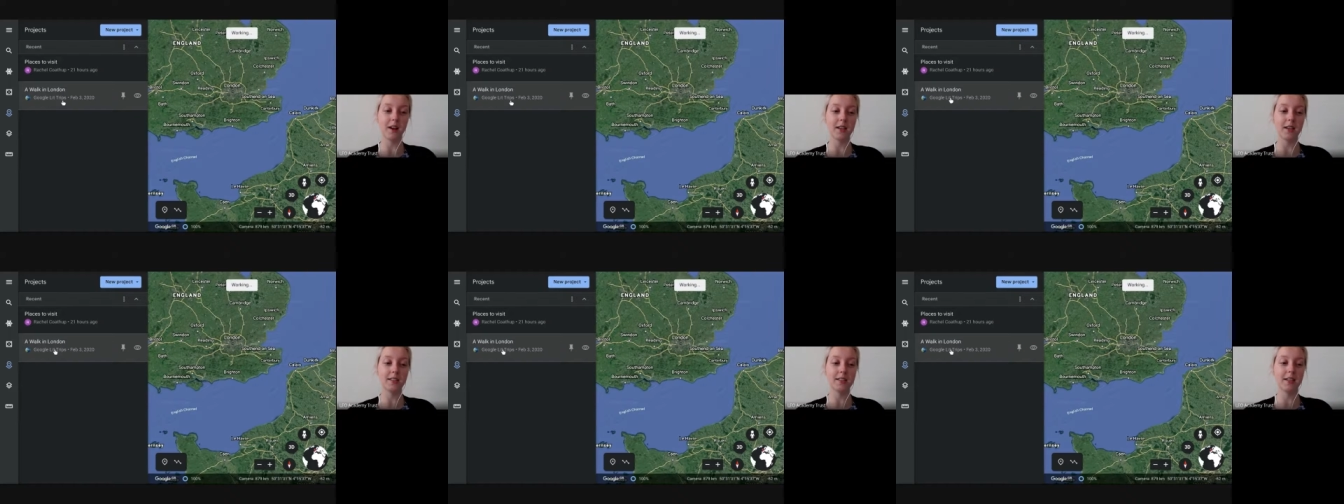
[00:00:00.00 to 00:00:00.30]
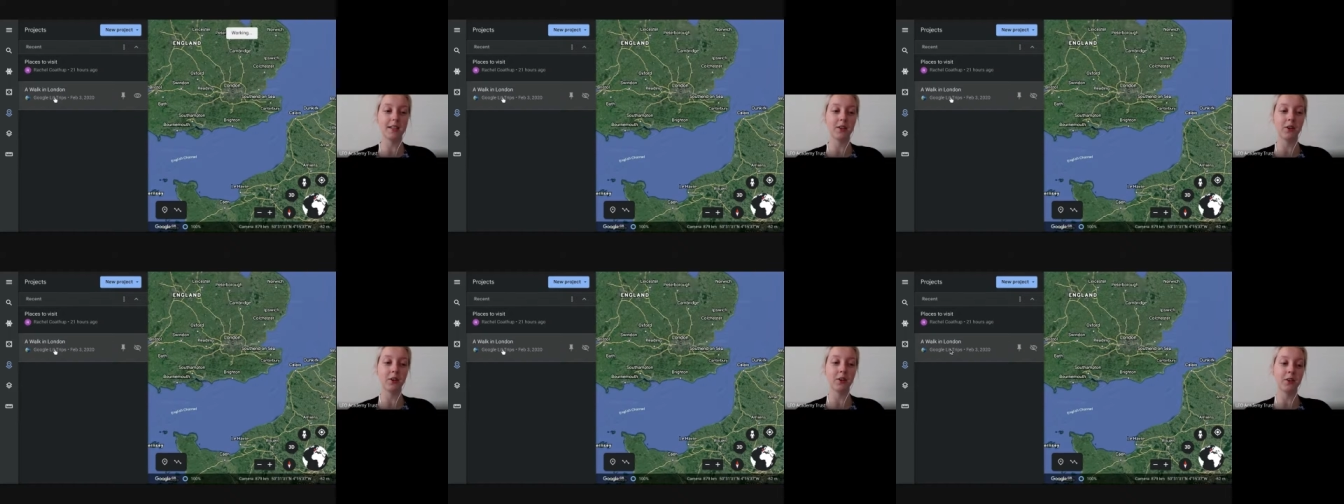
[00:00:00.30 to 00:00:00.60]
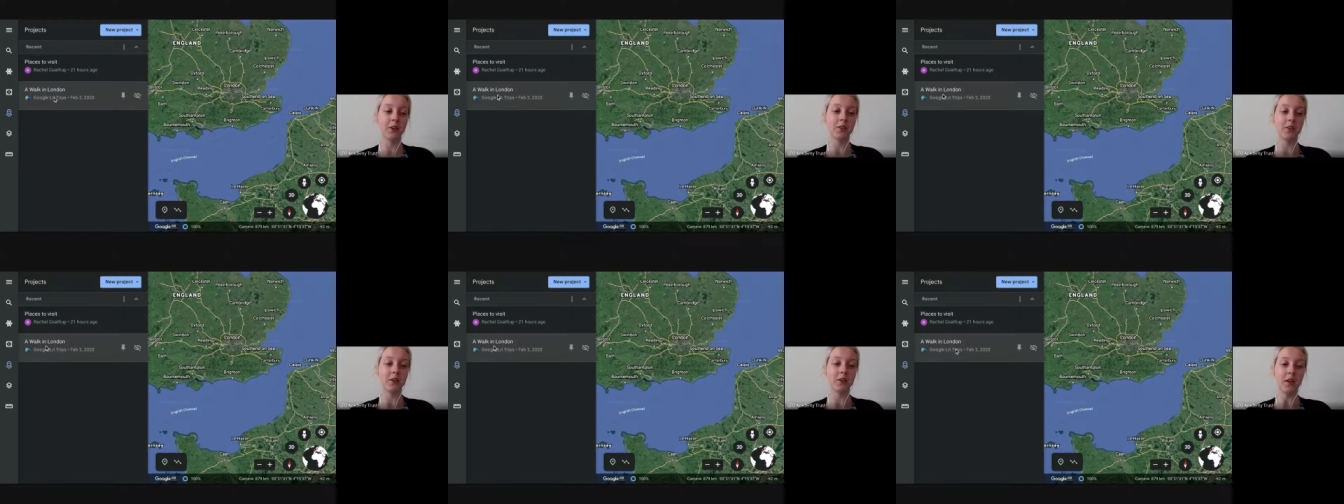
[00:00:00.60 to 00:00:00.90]
I
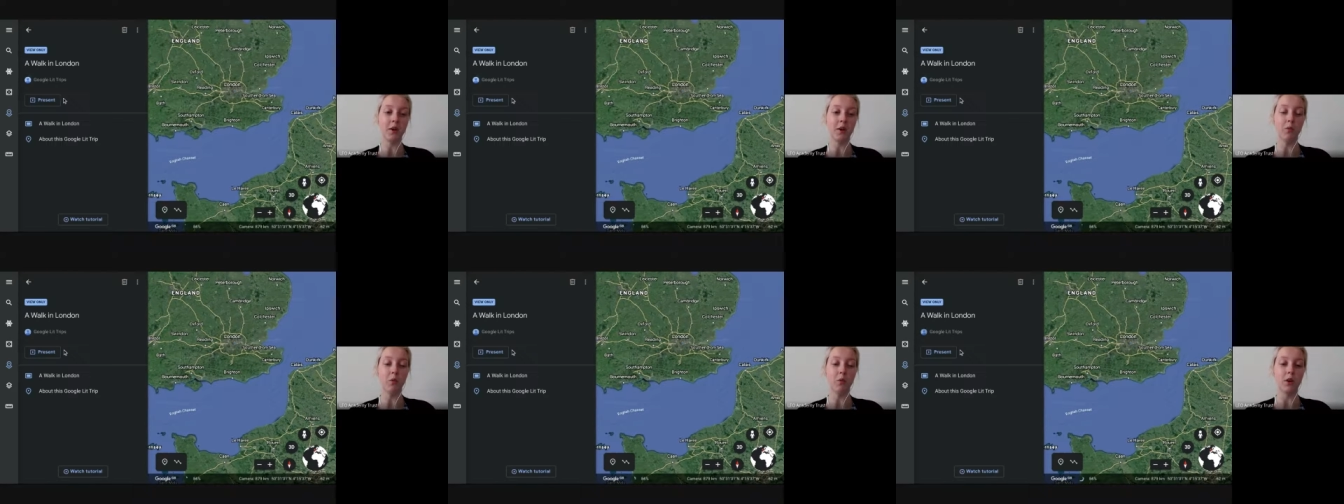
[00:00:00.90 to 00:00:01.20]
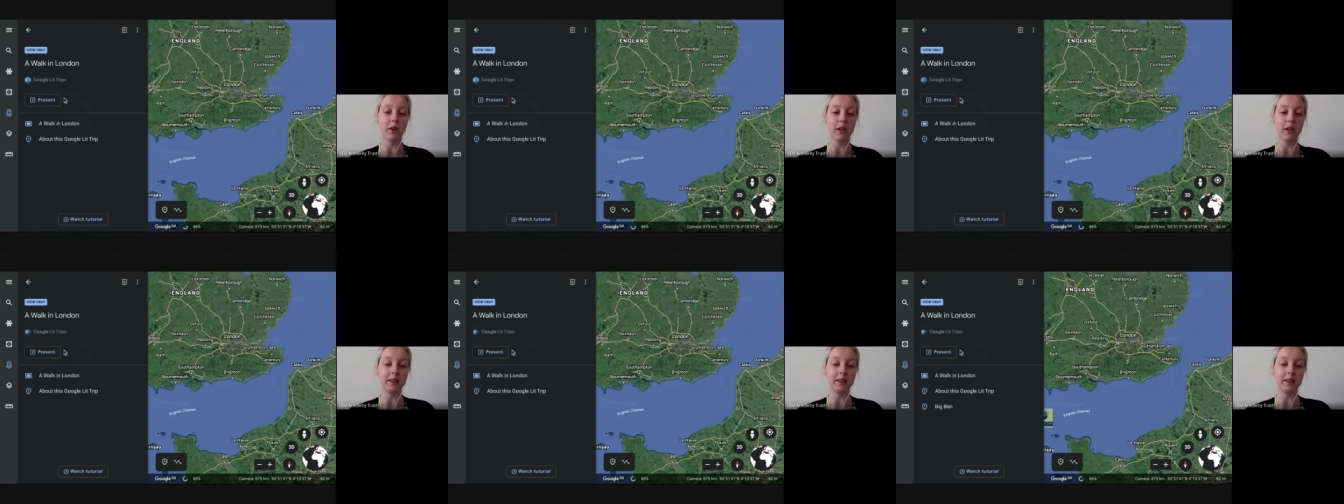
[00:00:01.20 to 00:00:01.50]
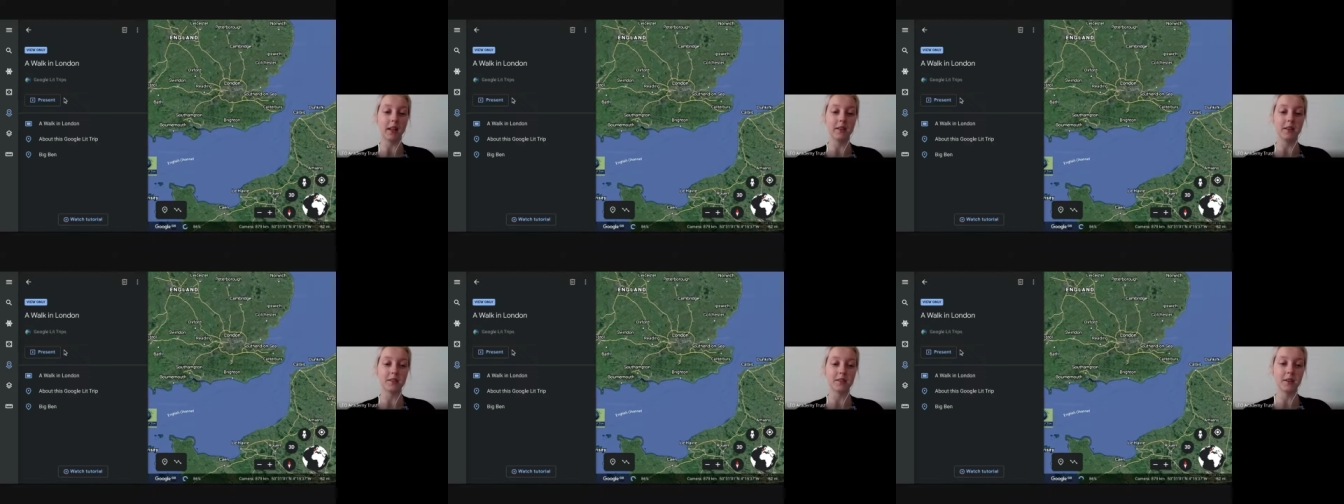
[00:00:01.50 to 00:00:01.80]
downloaded the A Walk in
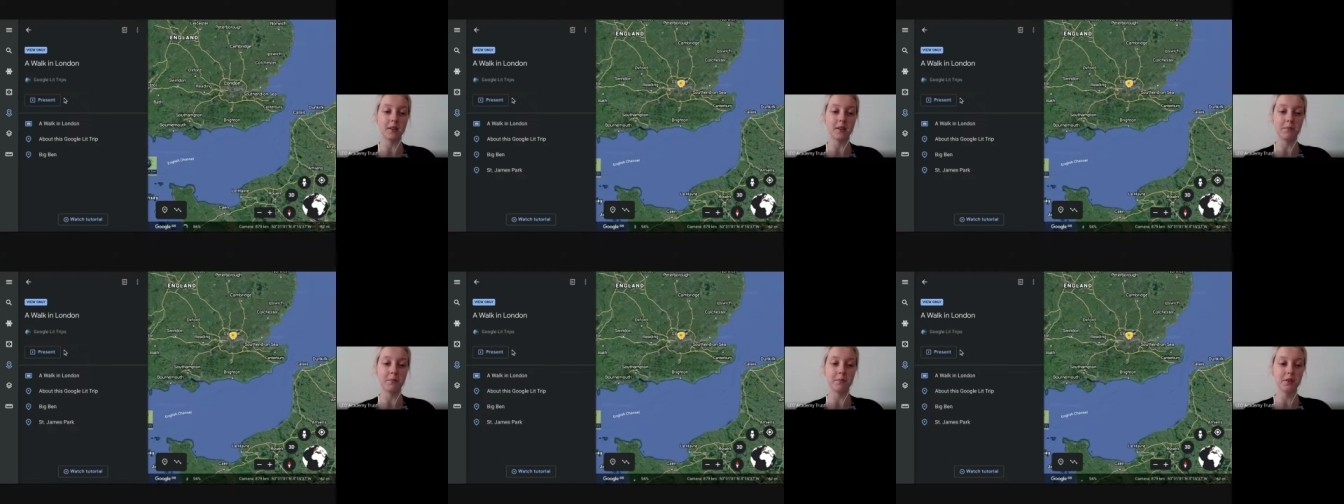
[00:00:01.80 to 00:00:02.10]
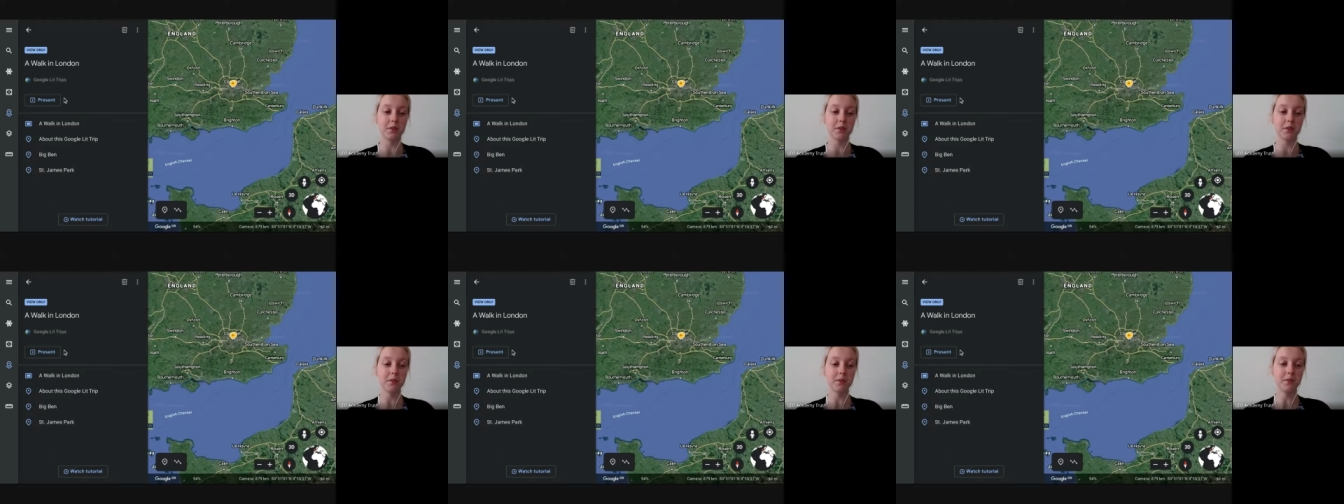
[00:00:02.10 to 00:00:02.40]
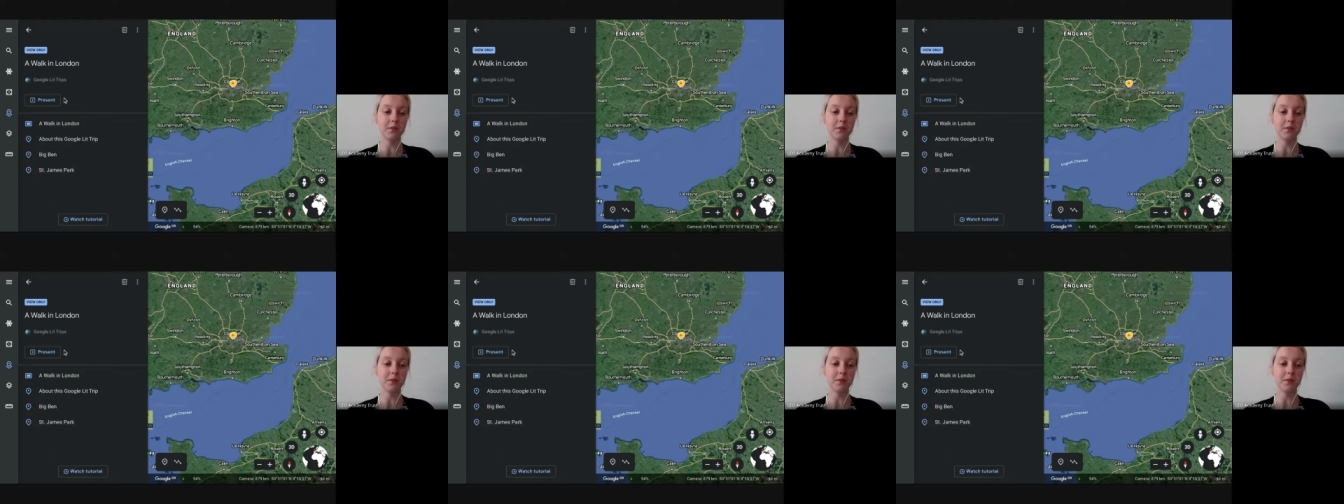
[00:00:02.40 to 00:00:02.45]
London book.